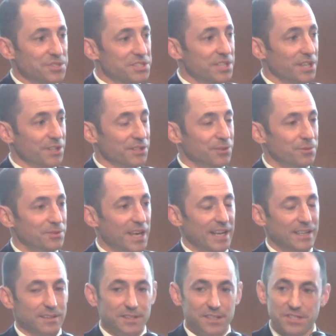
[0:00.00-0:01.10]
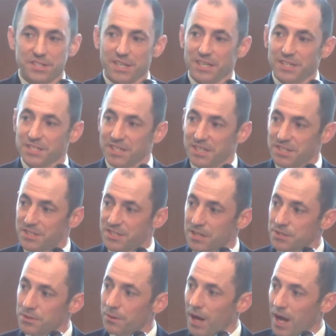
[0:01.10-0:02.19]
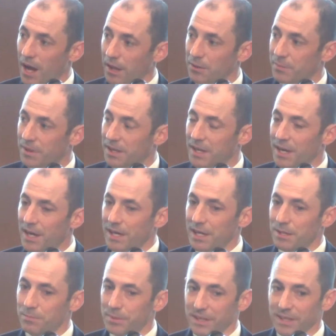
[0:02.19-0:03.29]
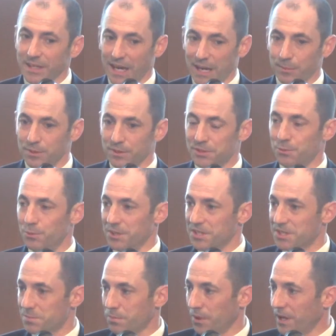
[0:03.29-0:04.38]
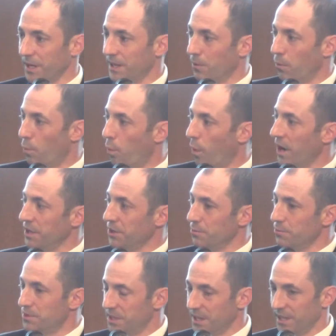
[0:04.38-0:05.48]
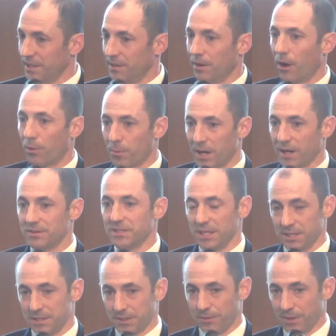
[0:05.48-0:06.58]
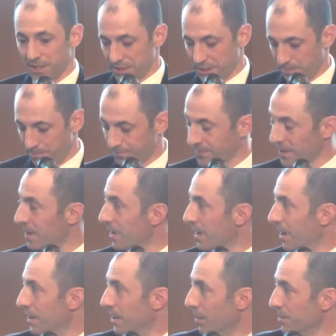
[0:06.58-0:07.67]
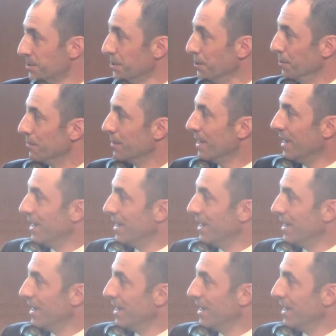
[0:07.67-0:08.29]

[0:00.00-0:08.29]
will just tell you that this is an essential element in being able to explain what you did around integration. Number 2,